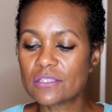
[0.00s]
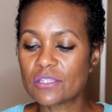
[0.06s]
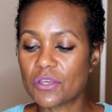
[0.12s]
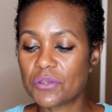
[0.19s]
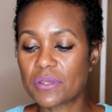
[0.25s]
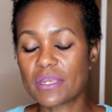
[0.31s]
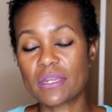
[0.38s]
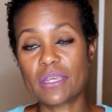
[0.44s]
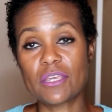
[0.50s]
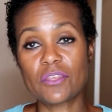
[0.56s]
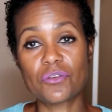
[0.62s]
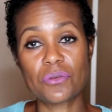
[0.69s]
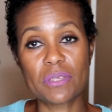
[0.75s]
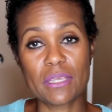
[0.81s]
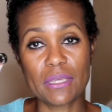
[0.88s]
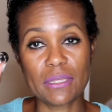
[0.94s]
So you could
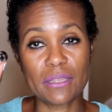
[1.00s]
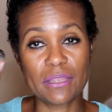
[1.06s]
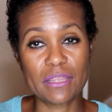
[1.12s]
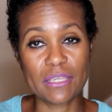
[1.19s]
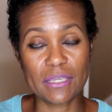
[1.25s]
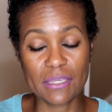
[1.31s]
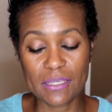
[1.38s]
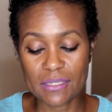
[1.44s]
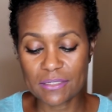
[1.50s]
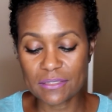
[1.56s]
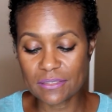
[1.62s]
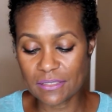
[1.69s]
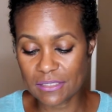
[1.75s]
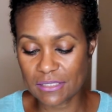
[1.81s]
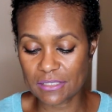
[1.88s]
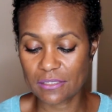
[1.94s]
either get
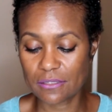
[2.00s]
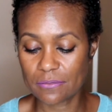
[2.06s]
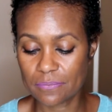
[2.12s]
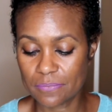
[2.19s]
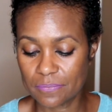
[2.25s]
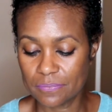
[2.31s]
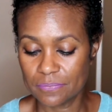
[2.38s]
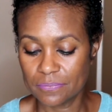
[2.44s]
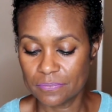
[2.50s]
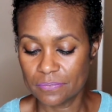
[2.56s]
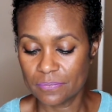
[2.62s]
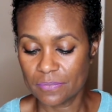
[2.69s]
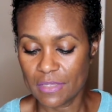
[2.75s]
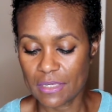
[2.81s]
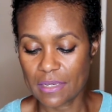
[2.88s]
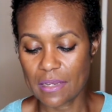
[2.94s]
these
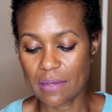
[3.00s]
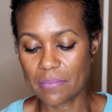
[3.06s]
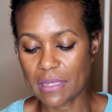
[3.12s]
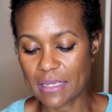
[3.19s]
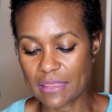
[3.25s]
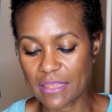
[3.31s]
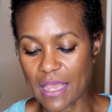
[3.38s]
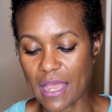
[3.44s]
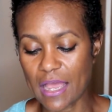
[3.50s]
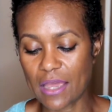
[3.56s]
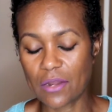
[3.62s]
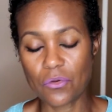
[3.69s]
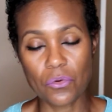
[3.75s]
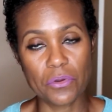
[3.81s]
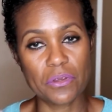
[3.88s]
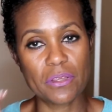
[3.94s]
that come like
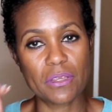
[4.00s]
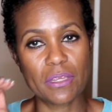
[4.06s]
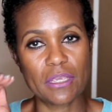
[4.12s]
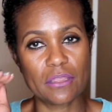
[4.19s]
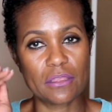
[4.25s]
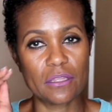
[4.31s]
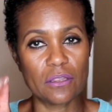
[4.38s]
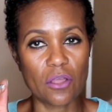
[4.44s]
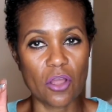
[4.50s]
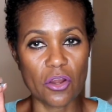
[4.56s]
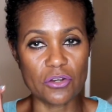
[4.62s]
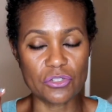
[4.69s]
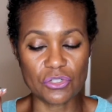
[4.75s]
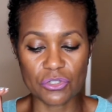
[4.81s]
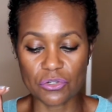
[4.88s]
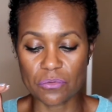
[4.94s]
that, or you can get the
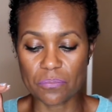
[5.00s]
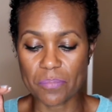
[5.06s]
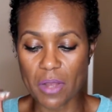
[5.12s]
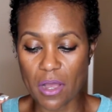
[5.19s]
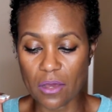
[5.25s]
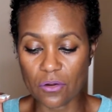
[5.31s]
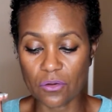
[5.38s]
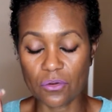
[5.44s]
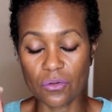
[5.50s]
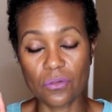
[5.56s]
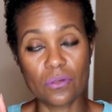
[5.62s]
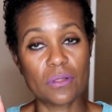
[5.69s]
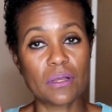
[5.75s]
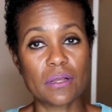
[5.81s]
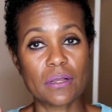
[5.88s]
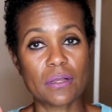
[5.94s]
larger
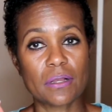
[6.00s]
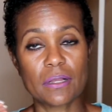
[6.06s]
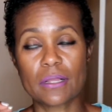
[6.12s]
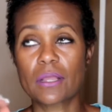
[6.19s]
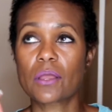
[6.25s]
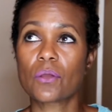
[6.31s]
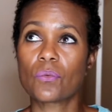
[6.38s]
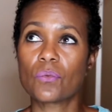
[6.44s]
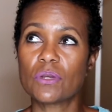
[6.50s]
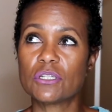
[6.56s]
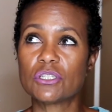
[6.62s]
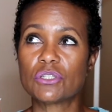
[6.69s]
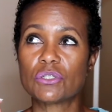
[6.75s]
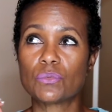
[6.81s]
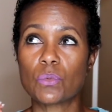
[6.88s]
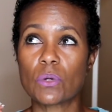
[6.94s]
bottle,
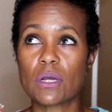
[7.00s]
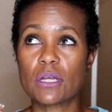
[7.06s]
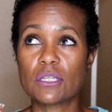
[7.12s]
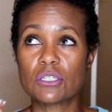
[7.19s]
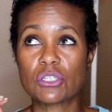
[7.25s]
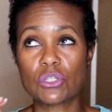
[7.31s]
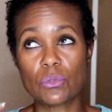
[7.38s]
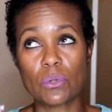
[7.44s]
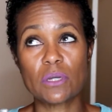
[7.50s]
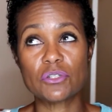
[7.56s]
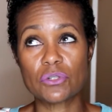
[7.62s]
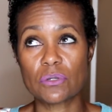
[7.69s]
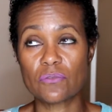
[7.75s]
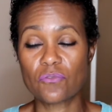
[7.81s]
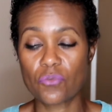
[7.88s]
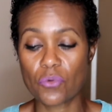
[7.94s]
which was
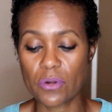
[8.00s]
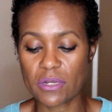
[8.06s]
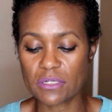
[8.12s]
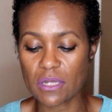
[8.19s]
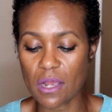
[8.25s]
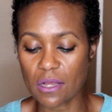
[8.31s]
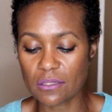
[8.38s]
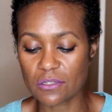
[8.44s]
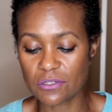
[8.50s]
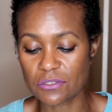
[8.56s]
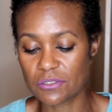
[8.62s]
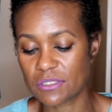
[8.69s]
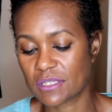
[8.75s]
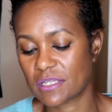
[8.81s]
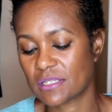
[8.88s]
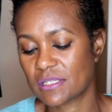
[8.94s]

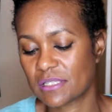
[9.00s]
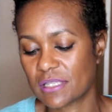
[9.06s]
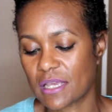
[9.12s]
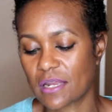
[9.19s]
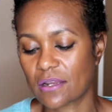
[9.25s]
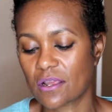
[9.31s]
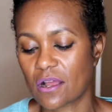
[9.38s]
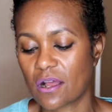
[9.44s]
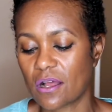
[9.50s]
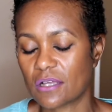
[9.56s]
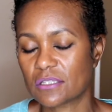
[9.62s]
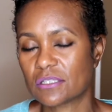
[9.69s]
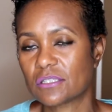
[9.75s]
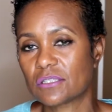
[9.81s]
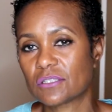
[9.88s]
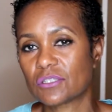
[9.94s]
$240. This set
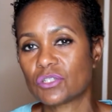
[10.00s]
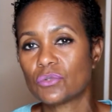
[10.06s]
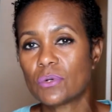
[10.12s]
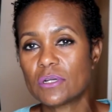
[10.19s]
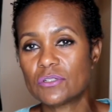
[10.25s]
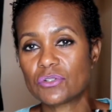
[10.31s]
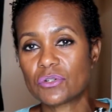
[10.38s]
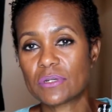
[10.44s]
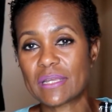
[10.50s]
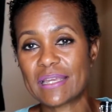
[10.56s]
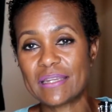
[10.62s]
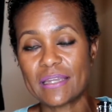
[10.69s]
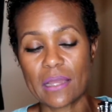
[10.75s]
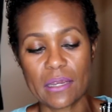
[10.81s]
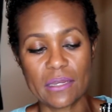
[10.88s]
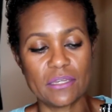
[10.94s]
costs
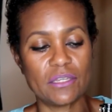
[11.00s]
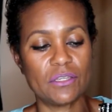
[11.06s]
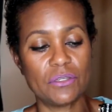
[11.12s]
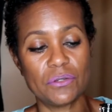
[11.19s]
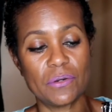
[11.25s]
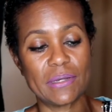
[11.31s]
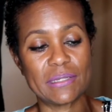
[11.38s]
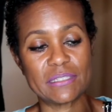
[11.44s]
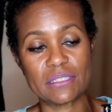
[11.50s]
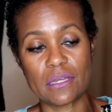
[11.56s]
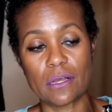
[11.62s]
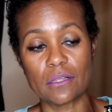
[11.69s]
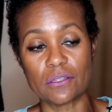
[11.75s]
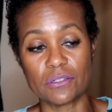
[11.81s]
$290 US.